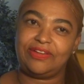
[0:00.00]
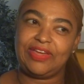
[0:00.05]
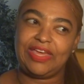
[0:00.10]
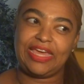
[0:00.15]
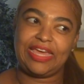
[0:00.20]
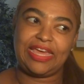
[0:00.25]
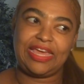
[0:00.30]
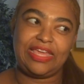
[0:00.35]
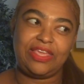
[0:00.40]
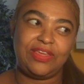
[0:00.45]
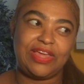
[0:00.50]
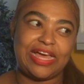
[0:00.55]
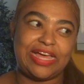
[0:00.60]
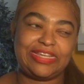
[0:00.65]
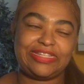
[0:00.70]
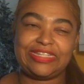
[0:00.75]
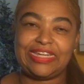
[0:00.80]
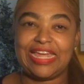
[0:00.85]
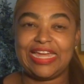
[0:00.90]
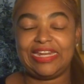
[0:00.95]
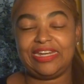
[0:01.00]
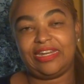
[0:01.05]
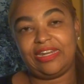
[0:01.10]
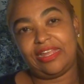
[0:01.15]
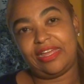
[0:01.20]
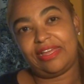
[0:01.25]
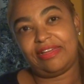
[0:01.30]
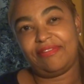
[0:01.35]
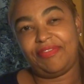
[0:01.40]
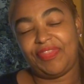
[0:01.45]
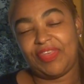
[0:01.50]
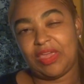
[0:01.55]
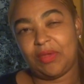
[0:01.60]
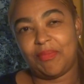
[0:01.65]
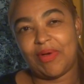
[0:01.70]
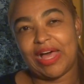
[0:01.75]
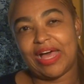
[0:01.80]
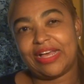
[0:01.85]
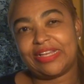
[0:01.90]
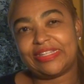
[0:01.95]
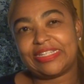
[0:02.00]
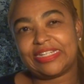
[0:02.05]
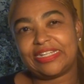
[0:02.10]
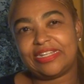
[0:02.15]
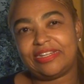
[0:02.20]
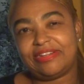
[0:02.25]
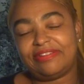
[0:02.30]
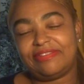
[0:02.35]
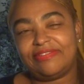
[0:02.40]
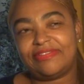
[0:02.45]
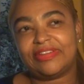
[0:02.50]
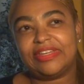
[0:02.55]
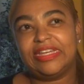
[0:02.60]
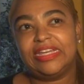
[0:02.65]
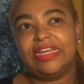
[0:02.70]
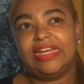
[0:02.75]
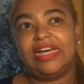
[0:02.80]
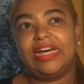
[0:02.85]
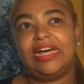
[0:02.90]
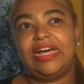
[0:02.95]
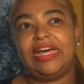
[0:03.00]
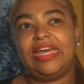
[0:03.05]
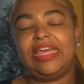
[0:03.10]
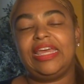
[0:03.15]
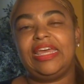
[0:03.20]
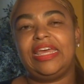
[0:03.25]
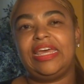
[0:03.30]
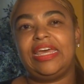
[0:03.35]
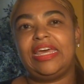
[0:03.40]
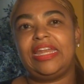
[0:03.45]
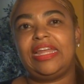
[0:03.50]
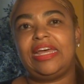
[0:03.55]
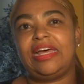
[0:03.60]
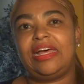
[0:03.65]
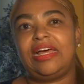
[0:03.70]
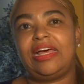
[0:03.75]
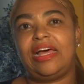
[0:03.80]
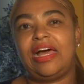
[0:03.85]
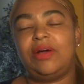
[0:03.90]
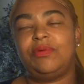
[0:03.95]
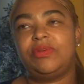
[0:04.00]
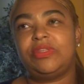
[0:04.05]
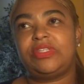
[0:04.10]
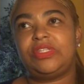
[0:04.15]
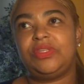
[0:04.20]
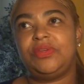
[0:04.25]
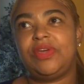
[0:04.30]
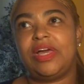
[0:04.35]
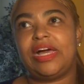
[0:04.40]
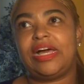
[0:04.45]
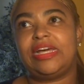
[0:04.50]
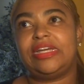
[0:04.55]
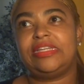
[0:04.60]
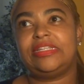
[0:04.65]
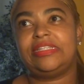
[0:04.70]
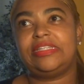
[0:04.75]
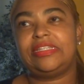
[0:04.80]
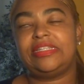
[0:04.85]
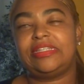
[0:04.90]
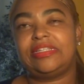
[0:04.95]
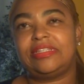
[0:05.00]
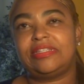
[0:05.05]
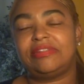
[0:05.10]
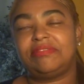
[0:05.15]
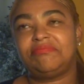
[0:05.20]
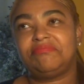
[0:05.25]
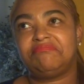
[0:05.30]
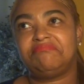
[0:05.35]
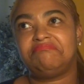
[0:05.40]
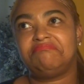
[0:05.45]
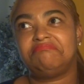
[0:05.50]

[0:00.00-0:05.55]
Okay, you guys, light and love, think positive, and uh, I will see you guys